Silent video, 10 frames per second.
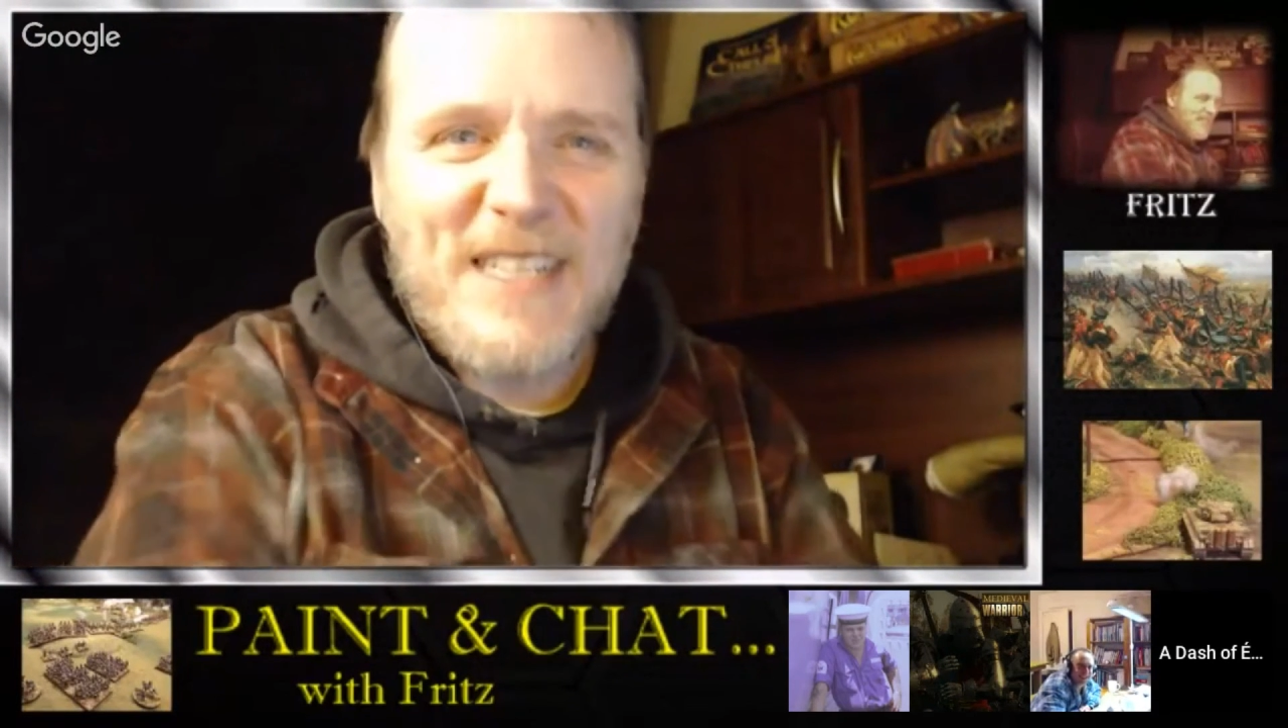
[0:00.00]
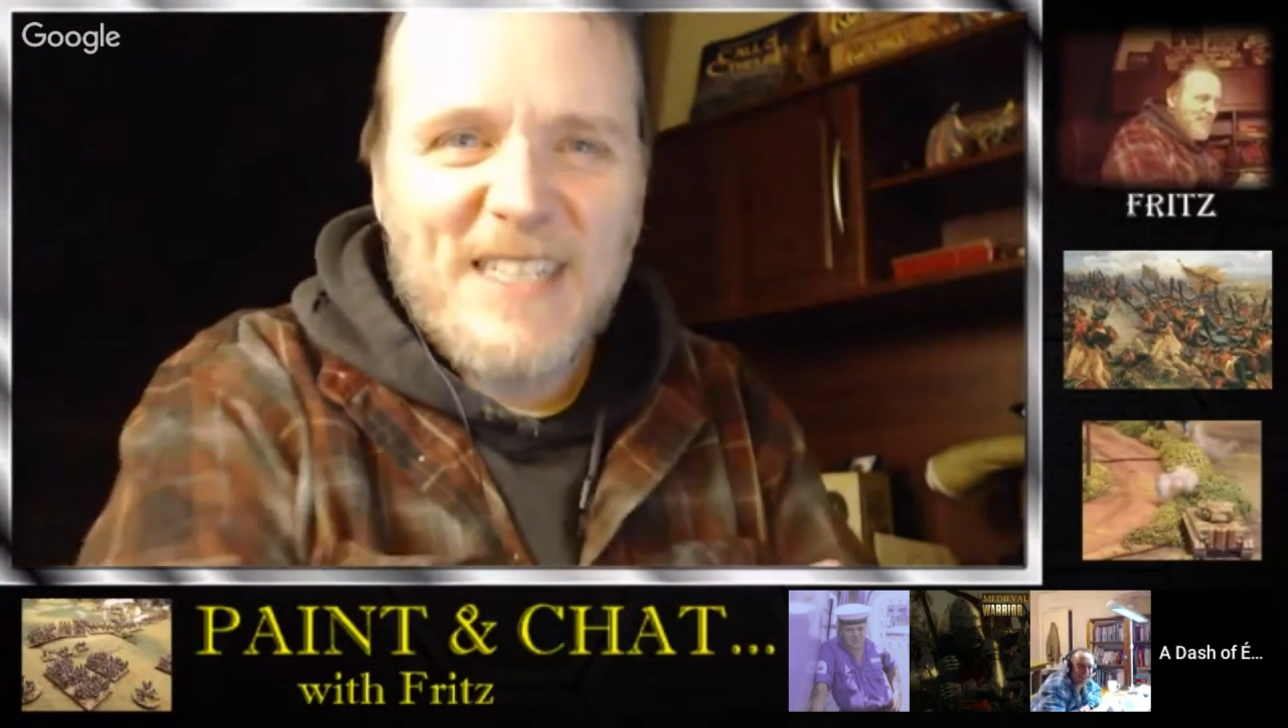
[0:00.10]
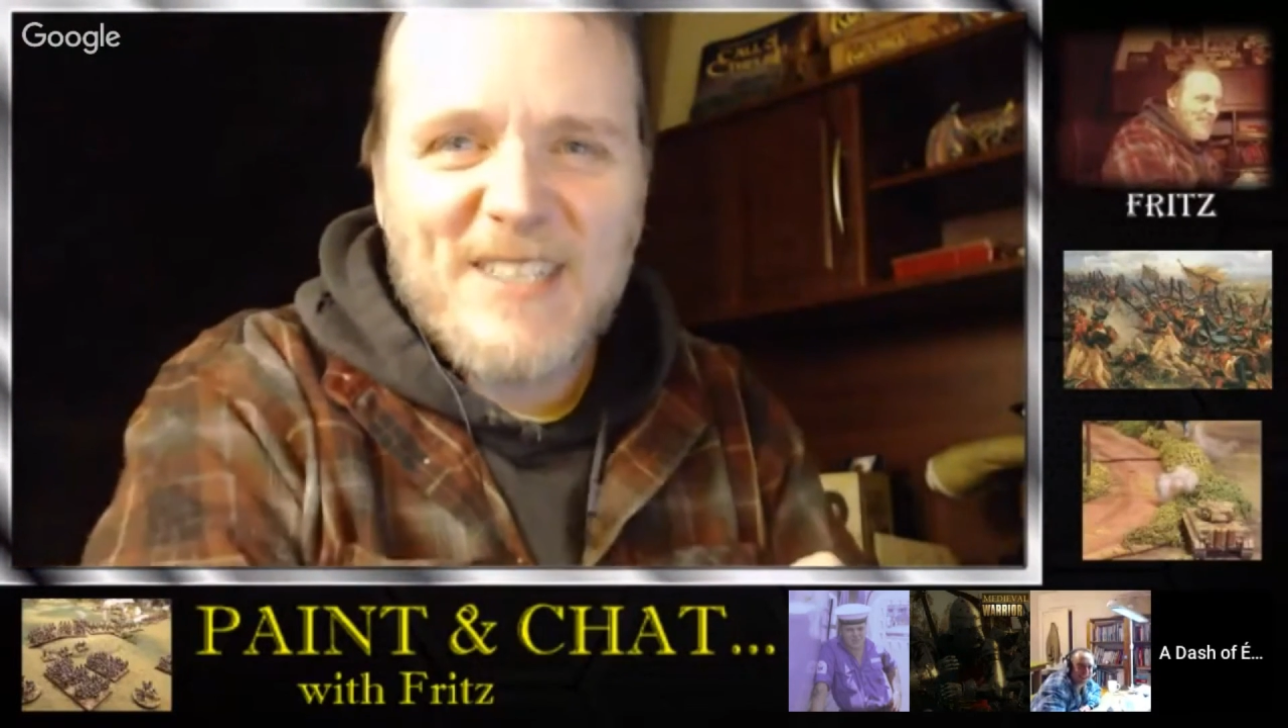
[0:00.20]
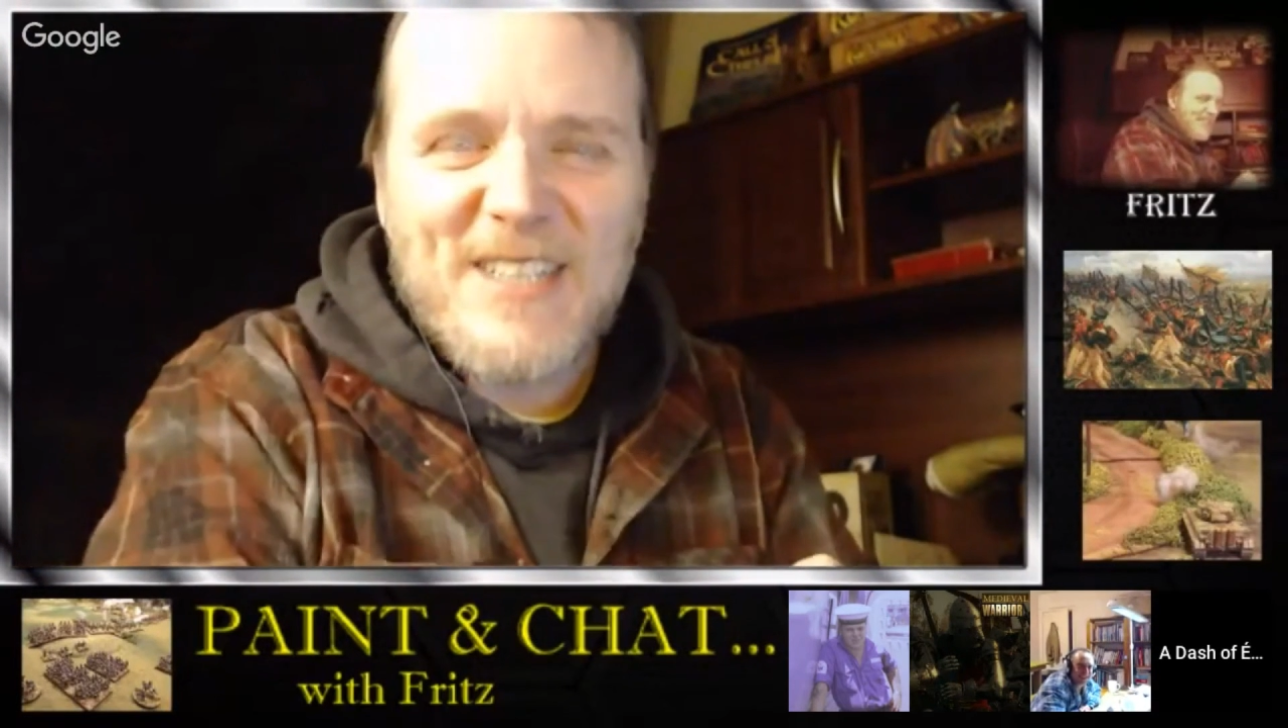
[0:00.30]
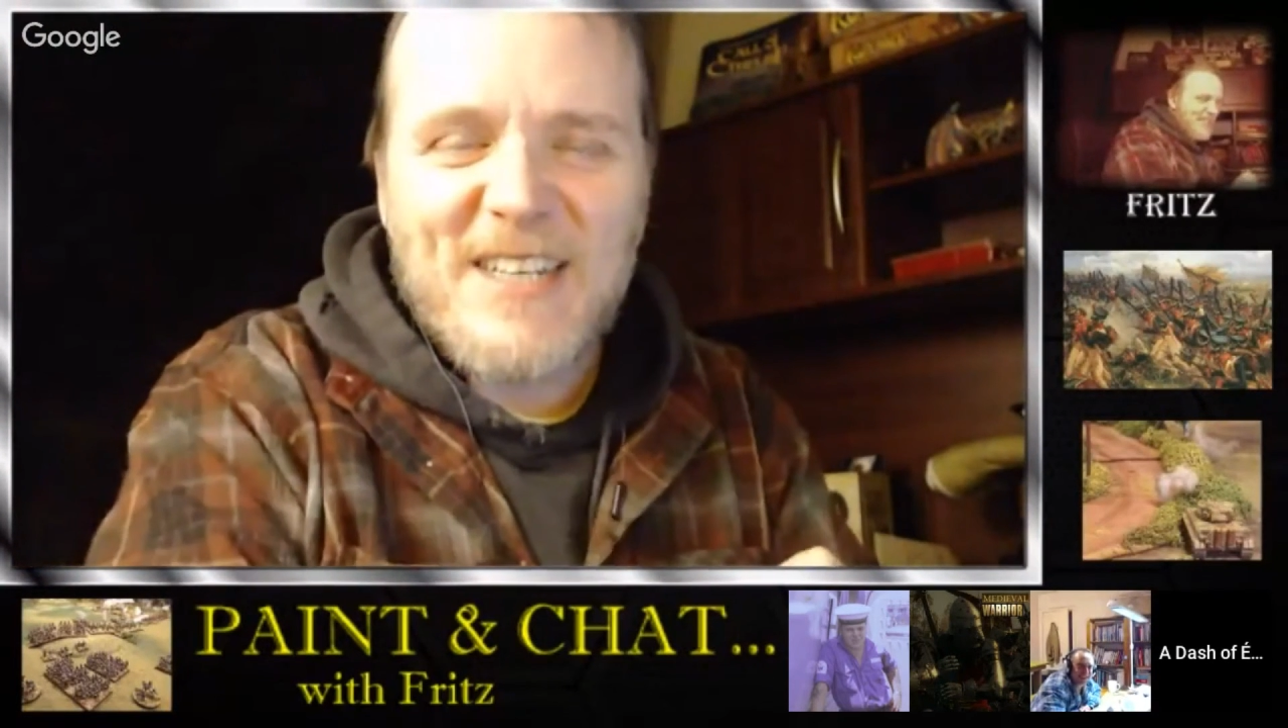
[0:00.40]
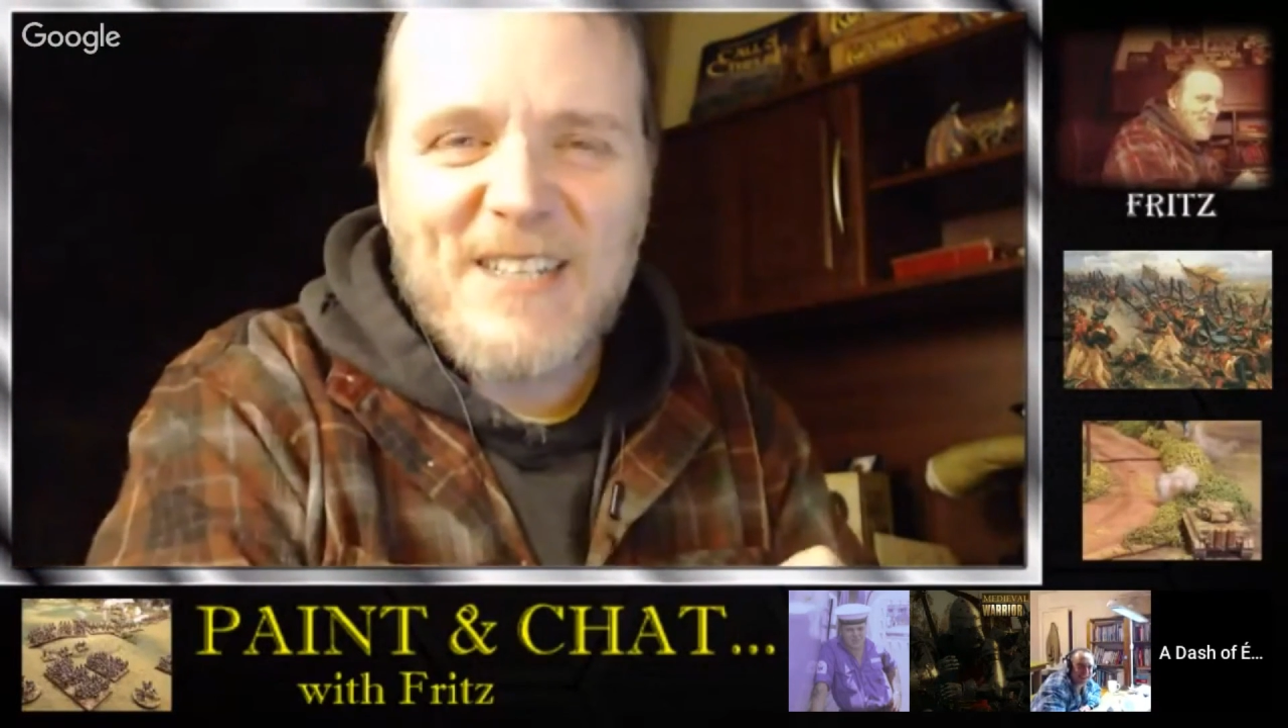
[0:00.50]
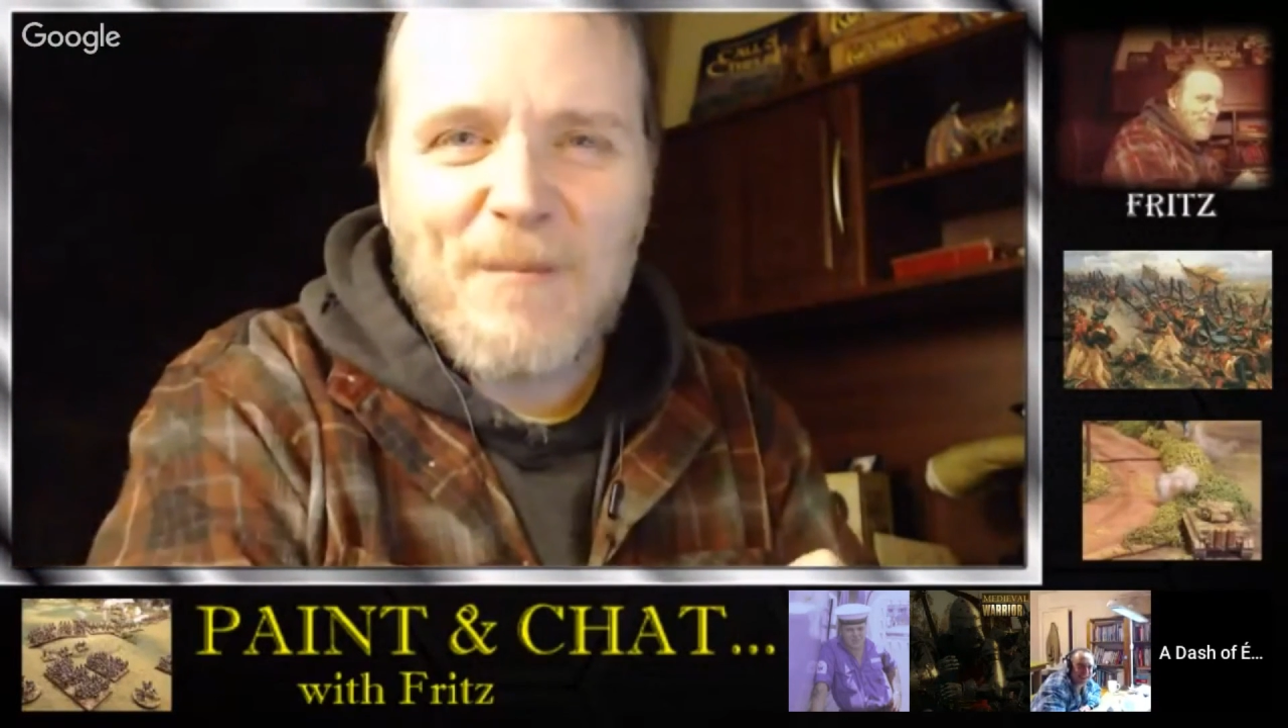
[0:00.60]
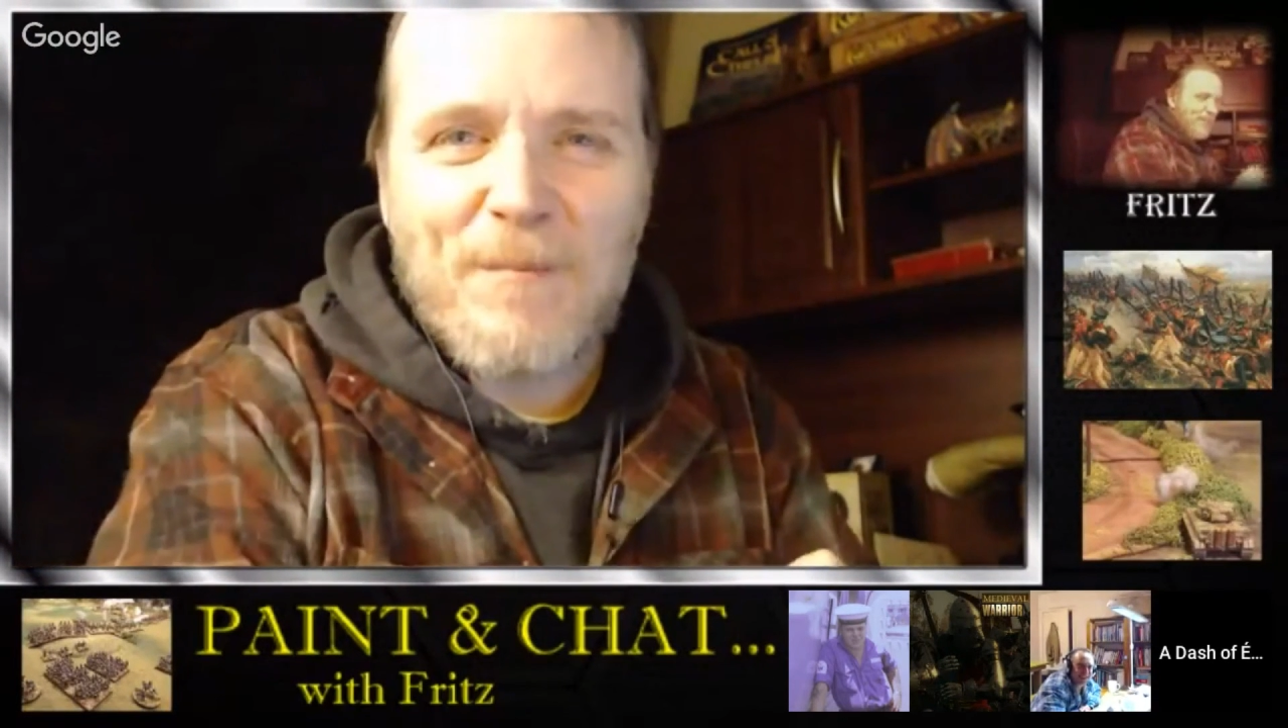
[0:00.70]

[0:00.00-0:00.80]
decided to